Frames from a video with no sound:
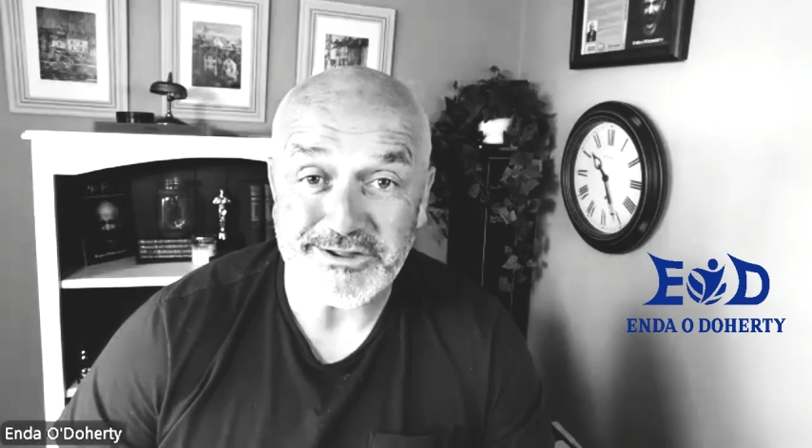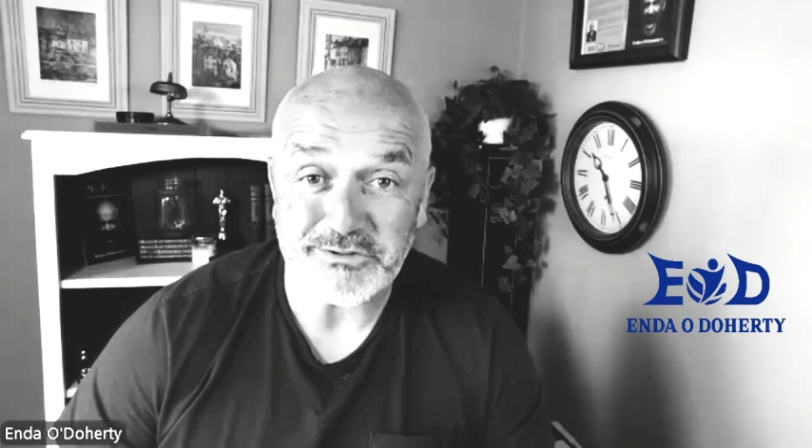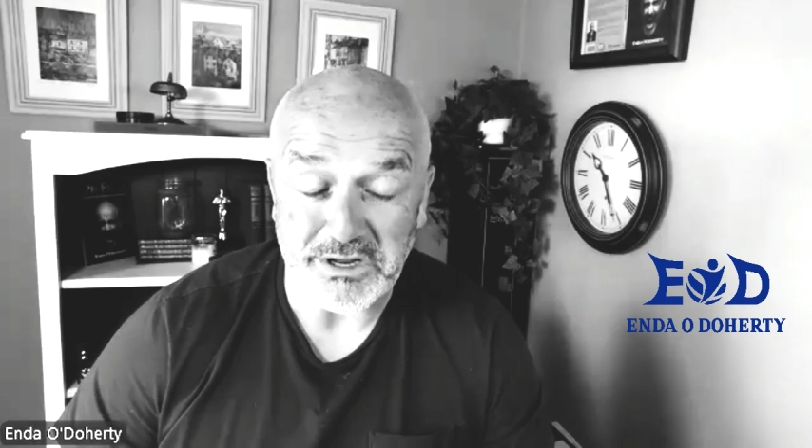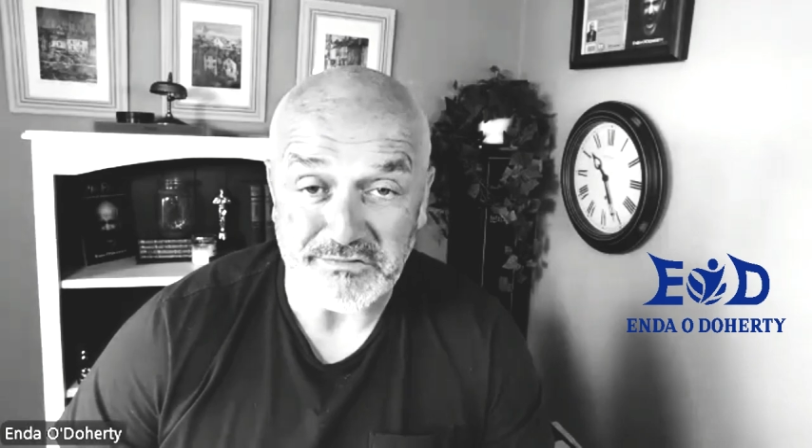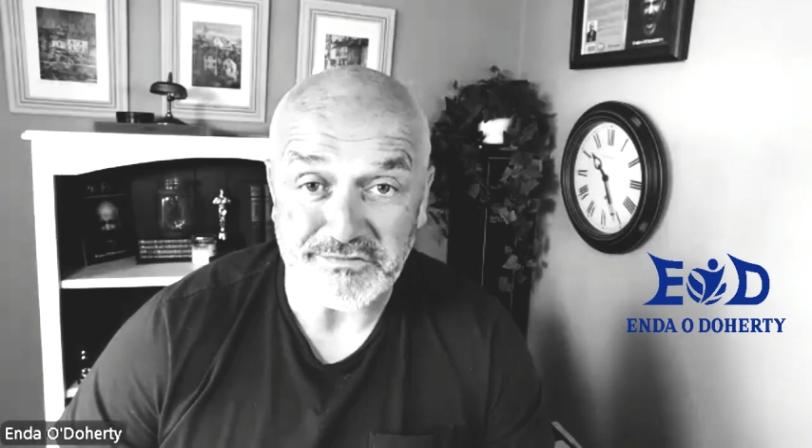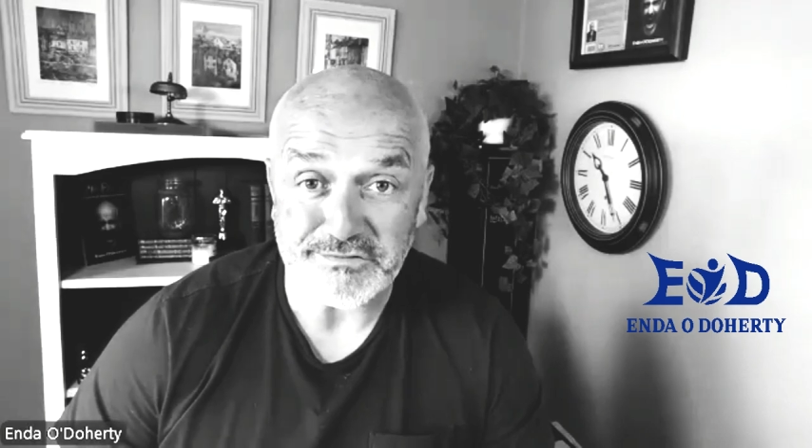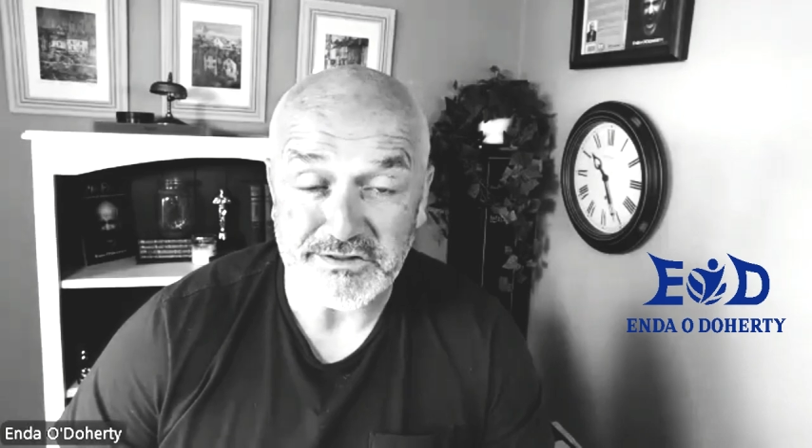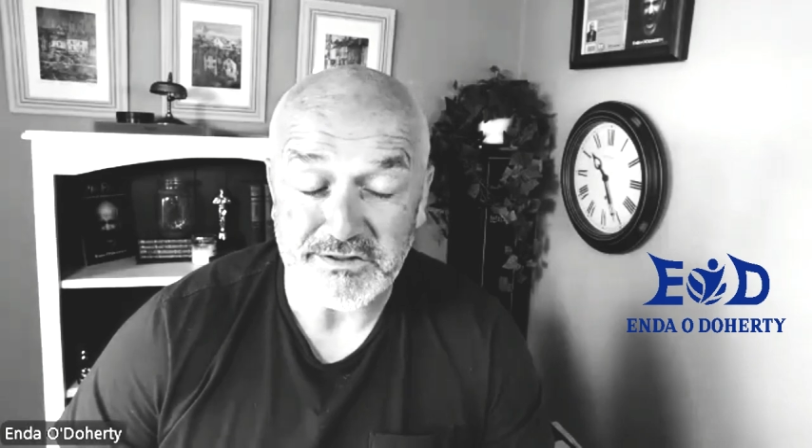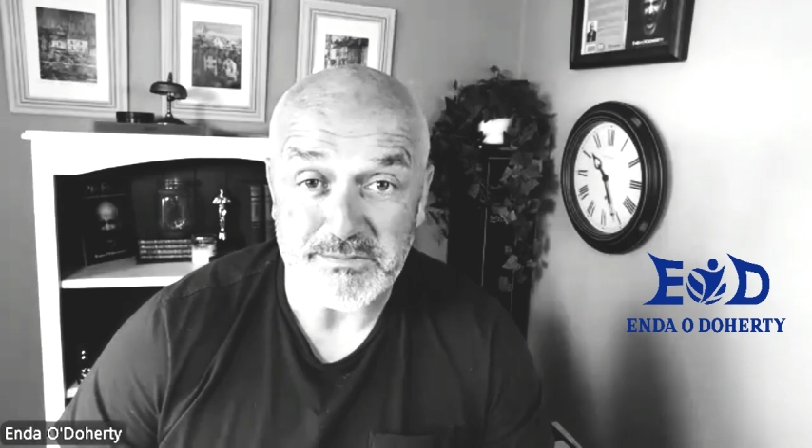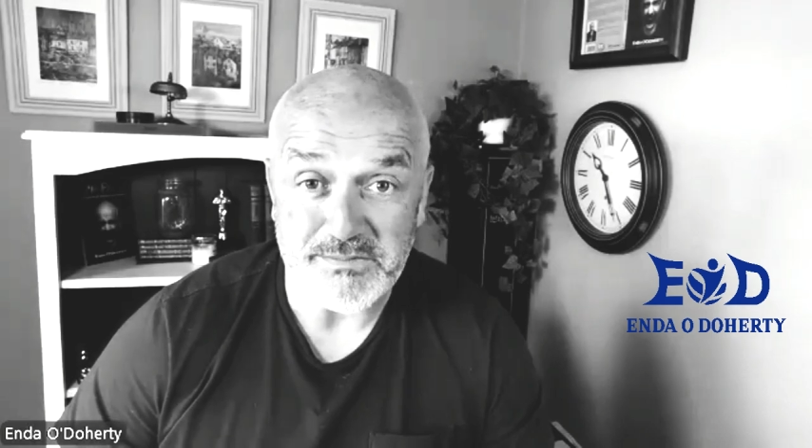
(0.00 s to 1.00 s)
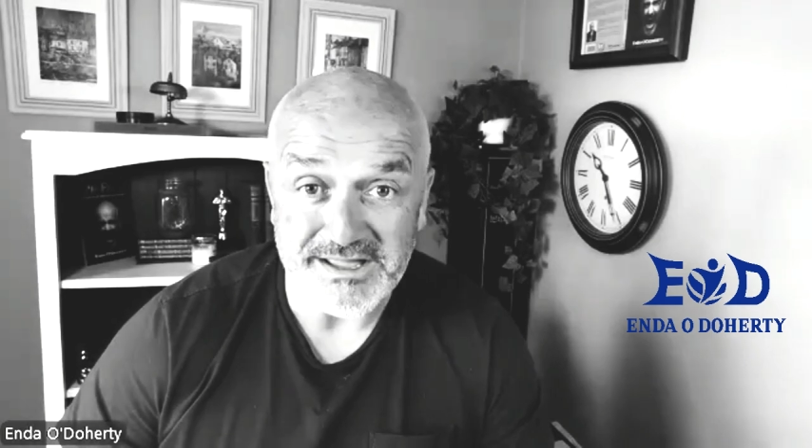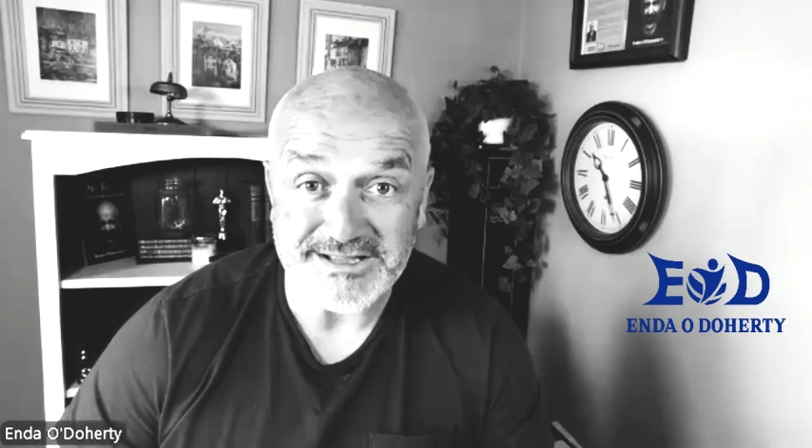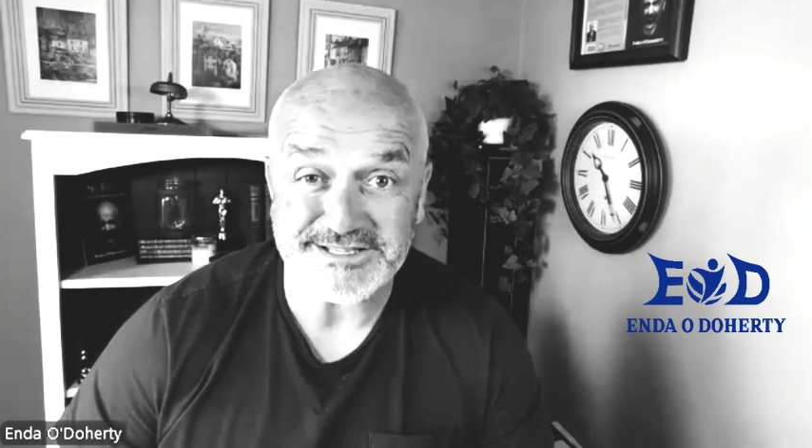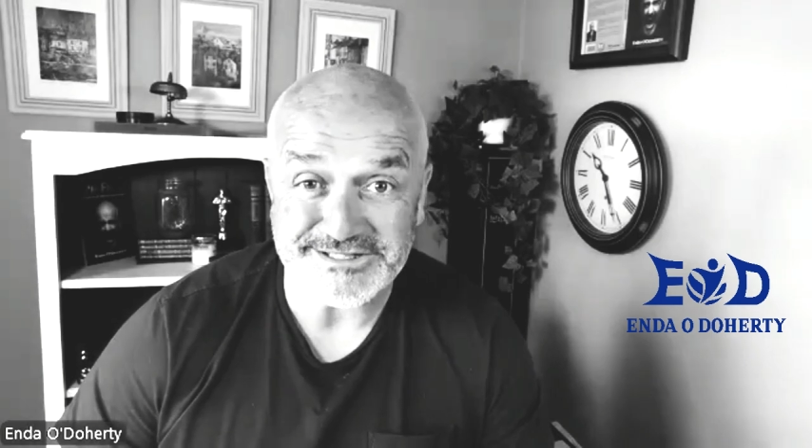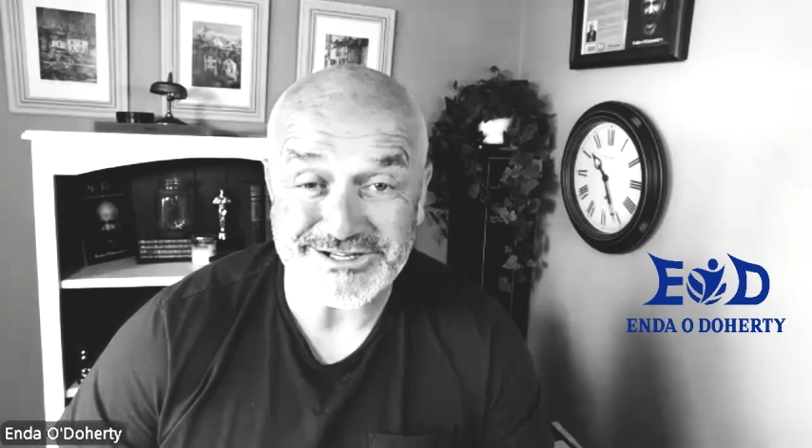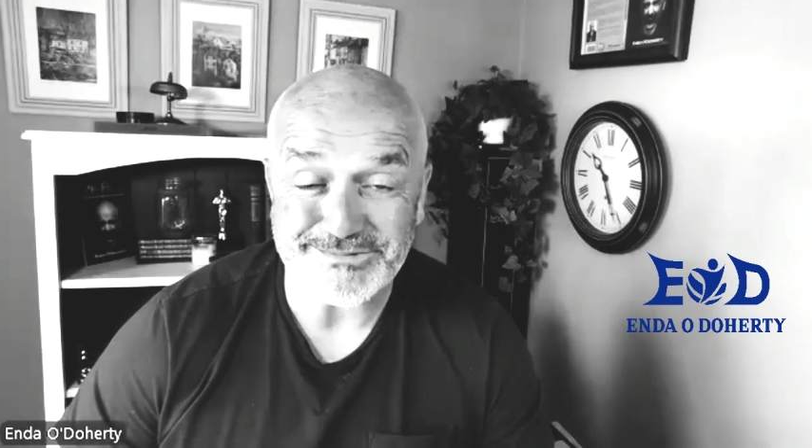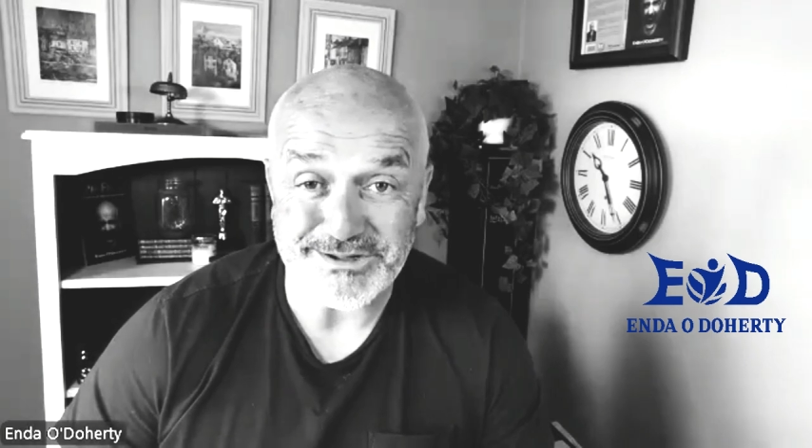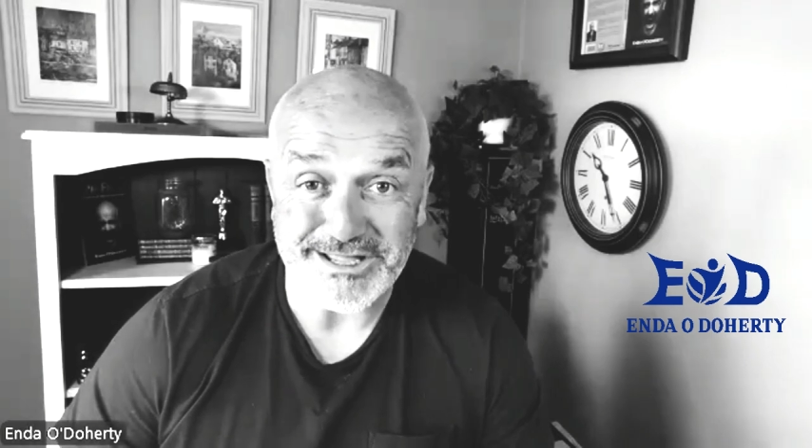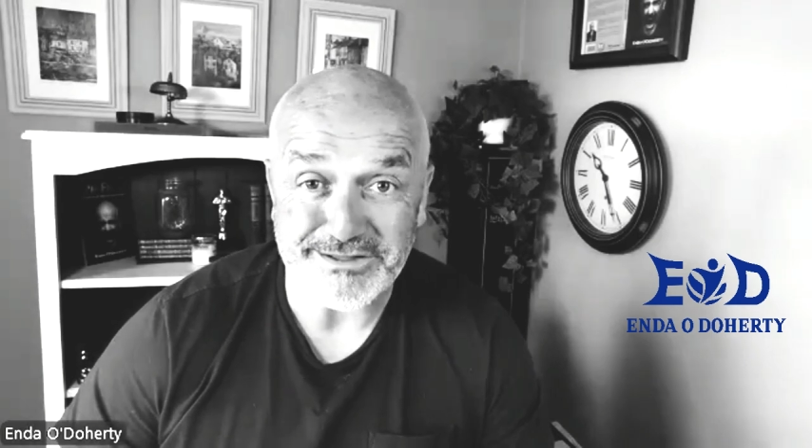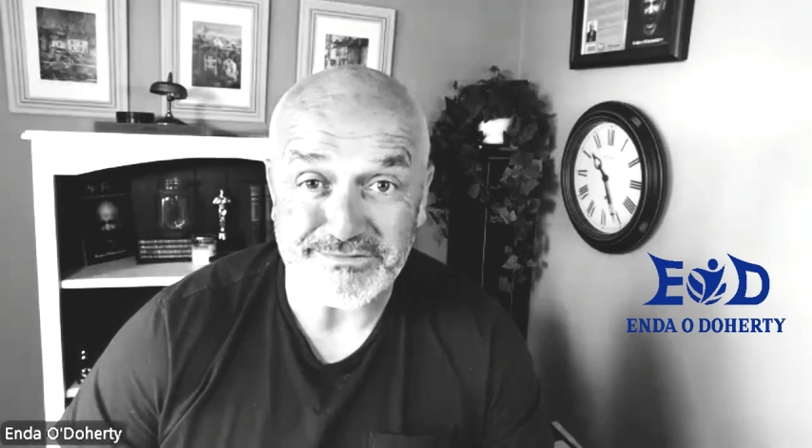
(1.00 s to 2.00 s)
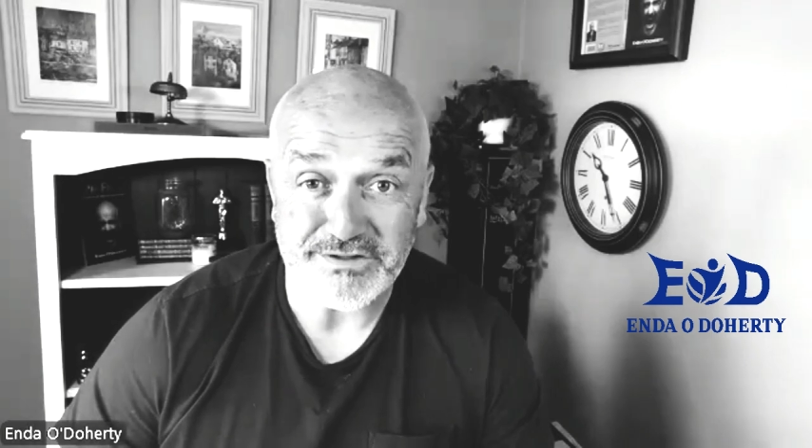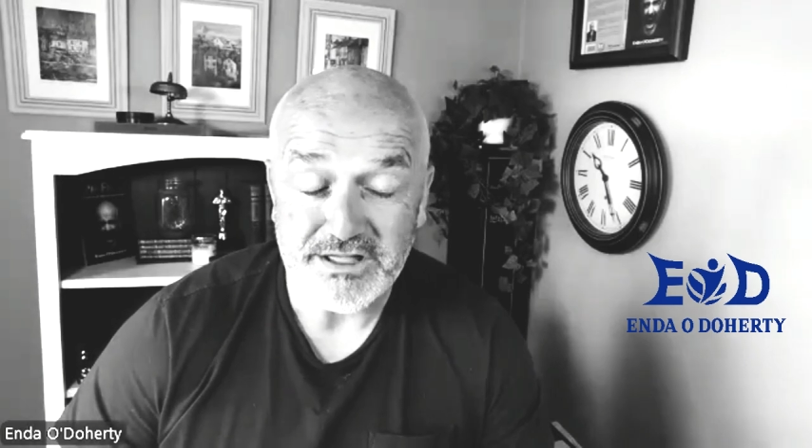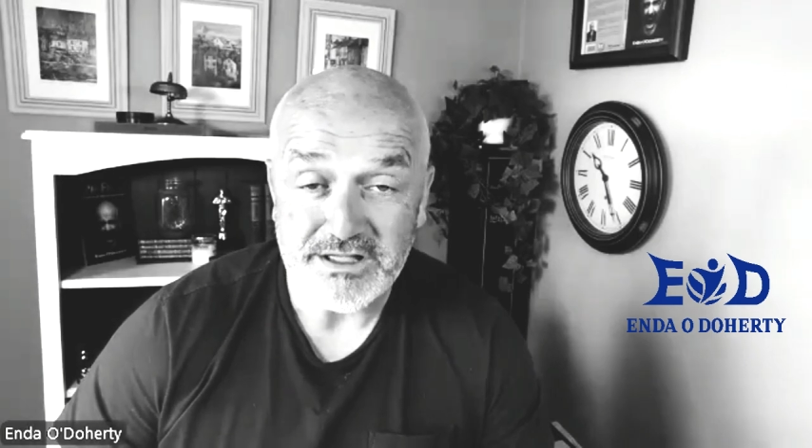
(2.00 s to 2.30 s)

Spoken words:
I'm grateful for the amazing job I have,